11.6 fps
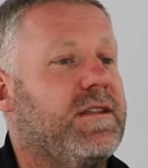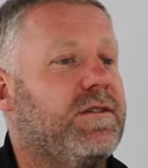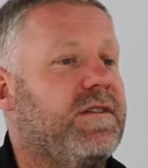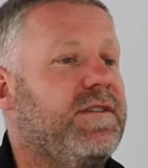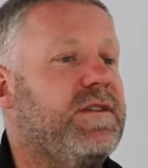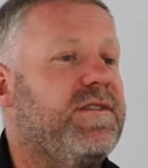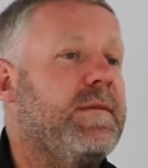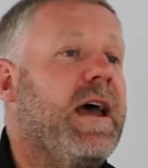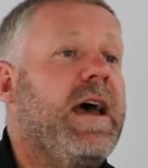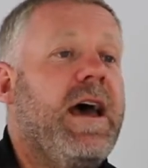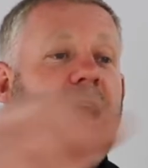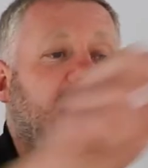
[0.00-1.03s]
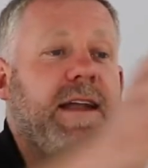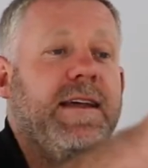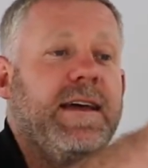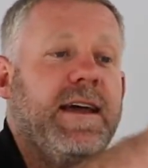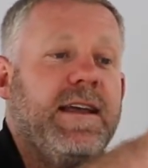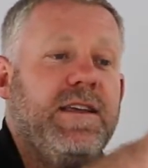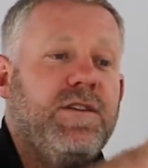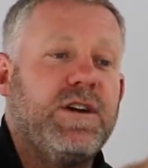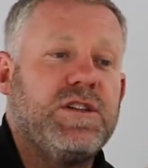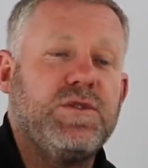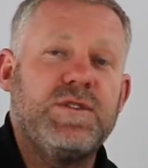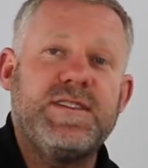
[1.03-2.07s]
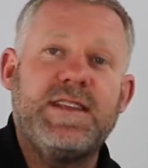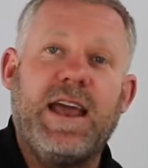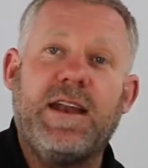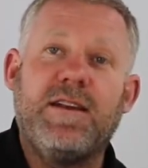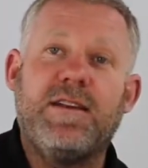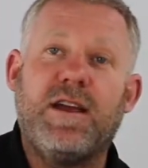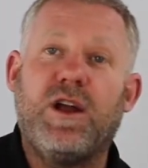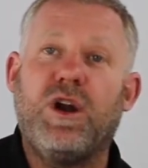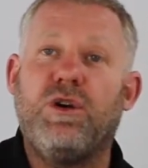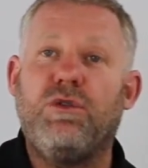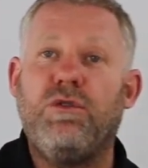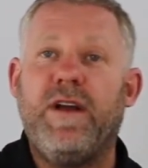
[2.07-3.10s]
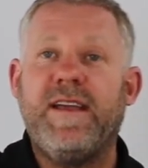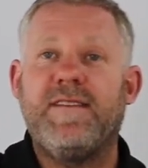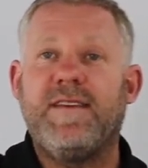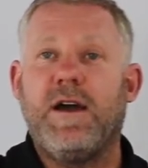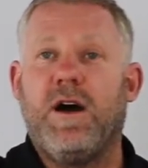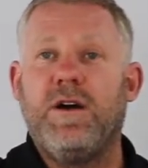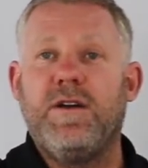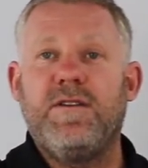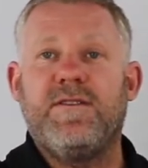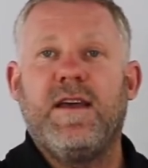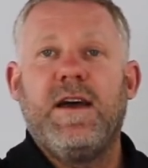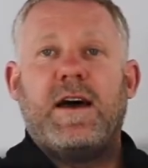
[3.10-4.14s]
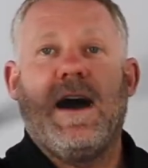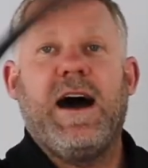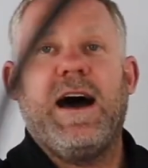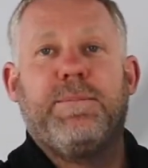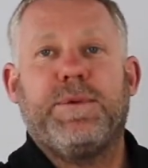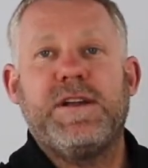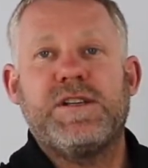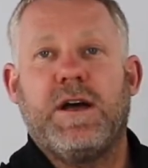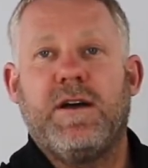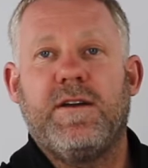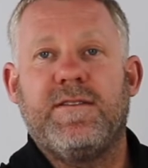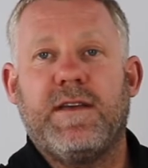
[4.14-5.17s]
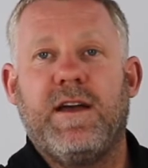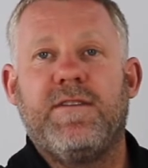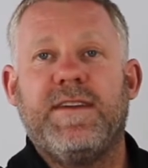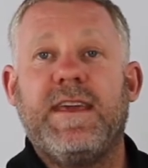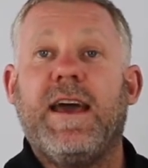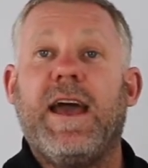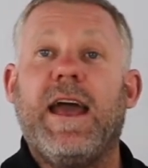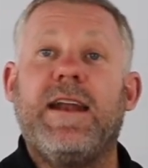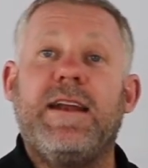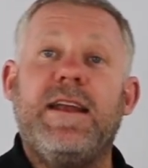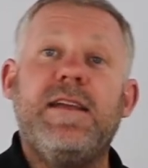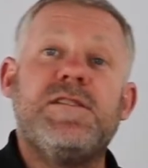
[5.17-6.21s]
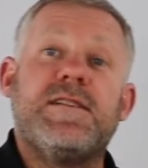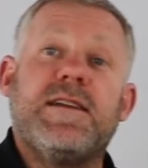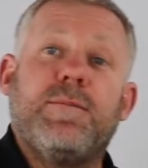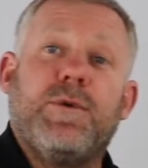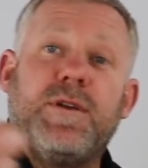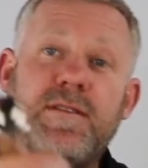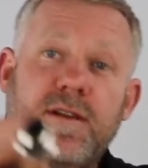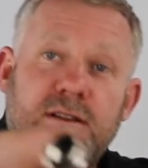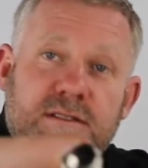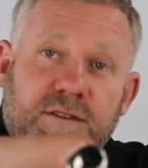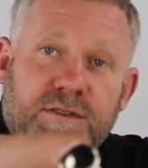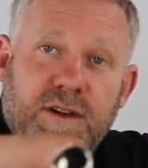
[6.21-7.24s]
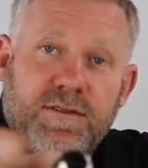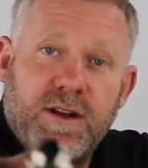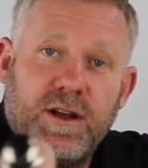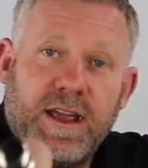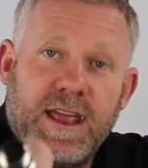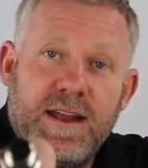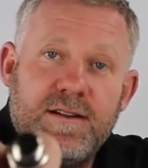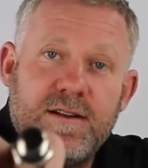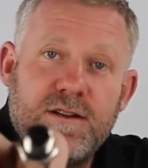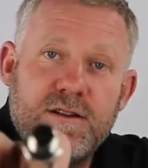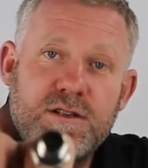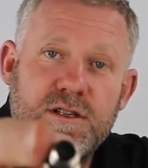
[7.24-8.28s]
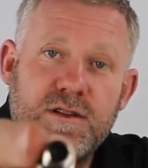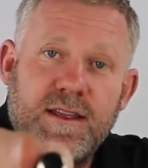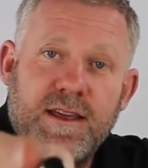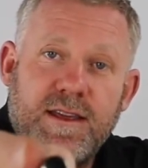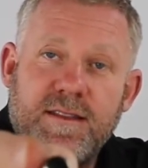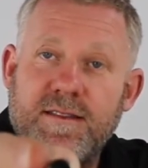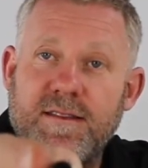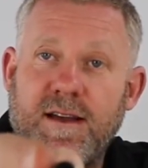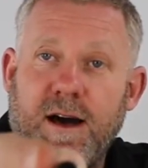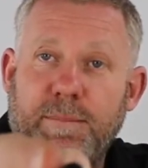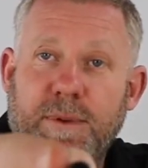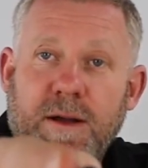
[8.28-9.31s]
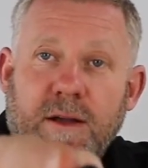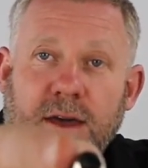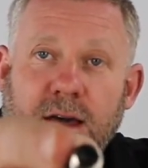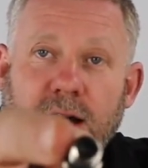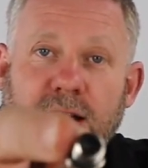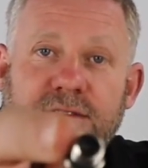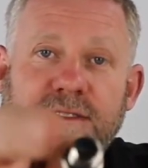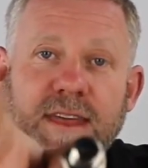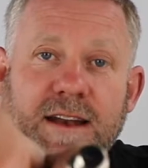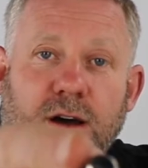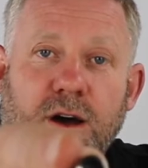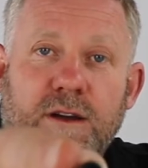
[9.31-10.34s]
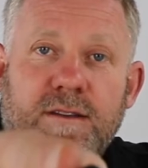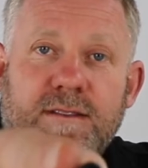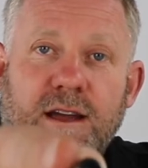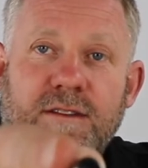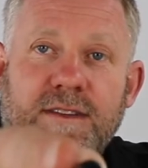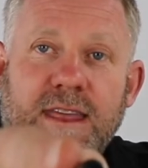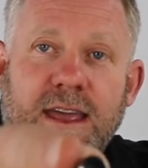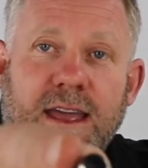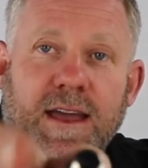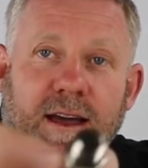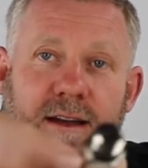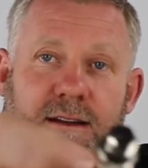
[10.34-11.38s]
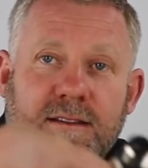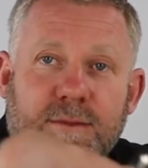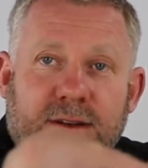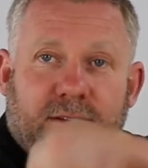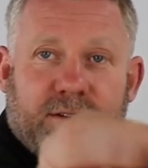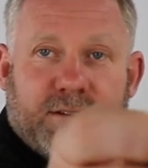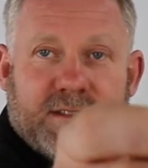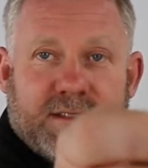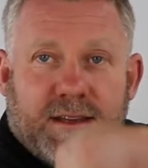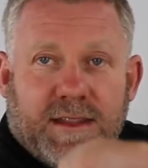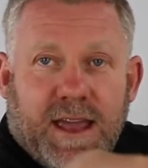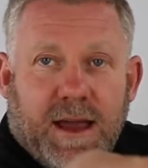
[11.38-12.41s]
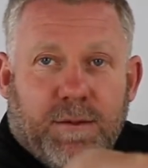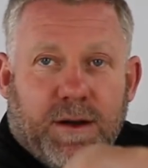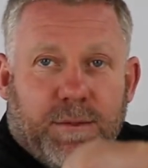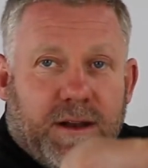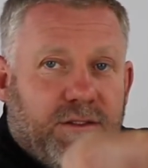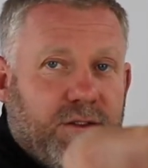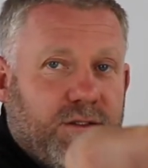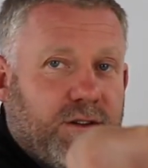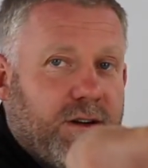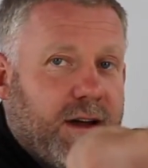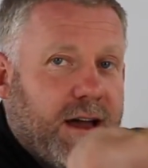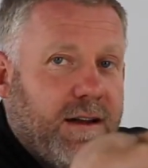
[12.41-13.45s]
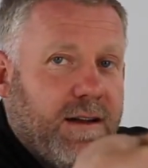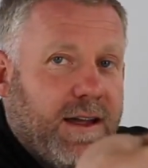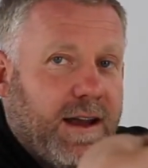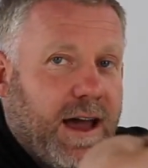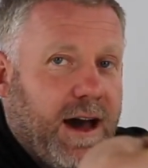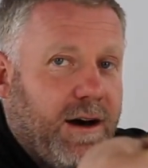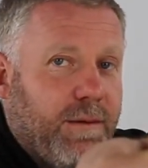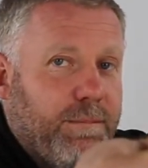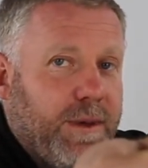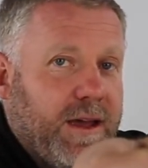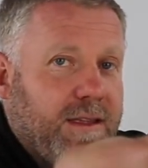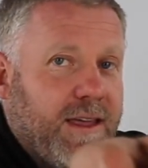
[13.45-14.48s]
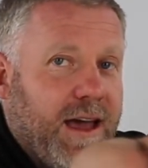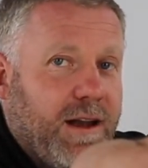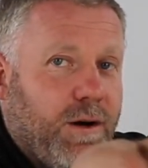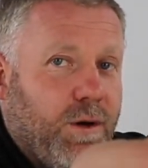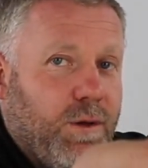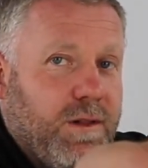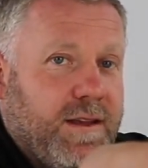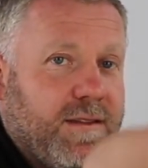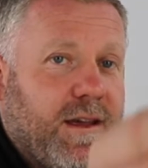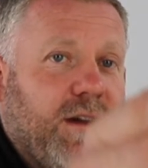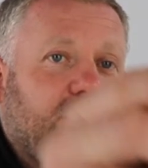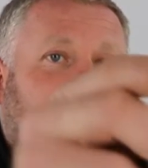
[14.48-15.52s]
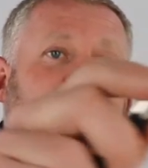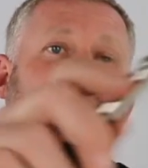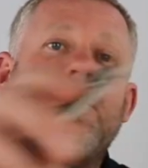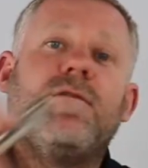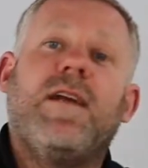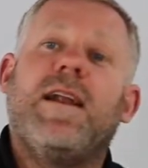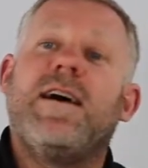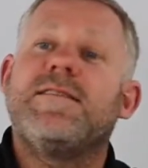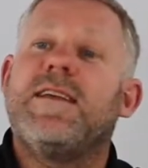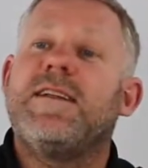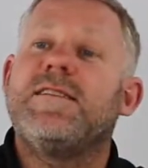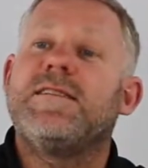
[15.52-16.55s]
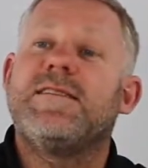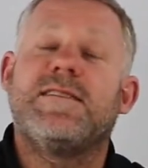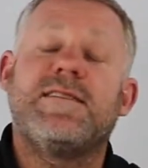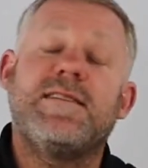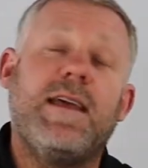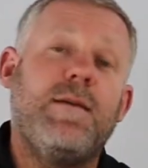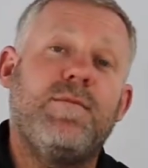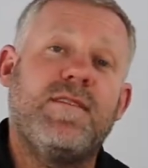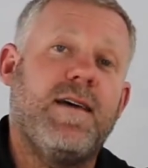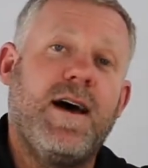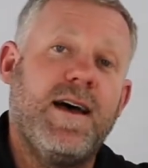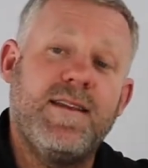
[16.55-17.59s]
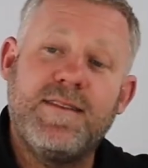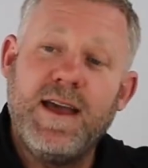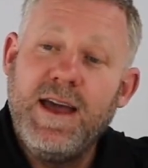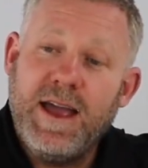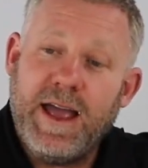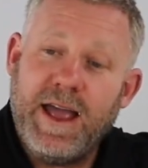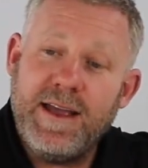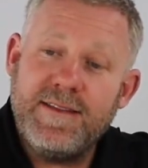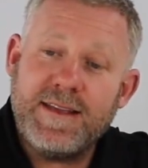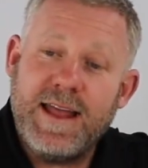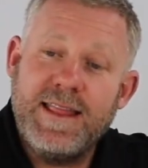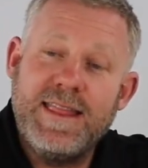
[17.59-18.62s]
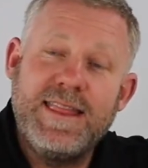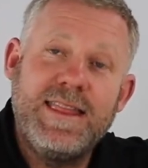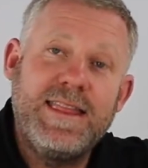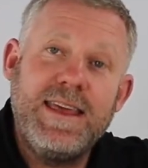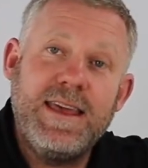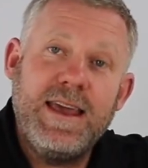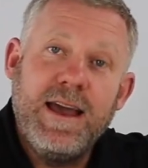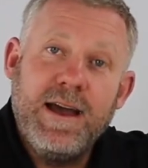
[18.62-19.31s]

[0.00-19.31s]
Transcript: the reviews. And you've got your standard Cressi hose, high pressure hose over here. And an interesting point to note, if you have a look into the top of that hose over there, I know it's a bit difficult to see on the camera, but if you try and look at how big that hole is over there, you'll realize that it's the same size as the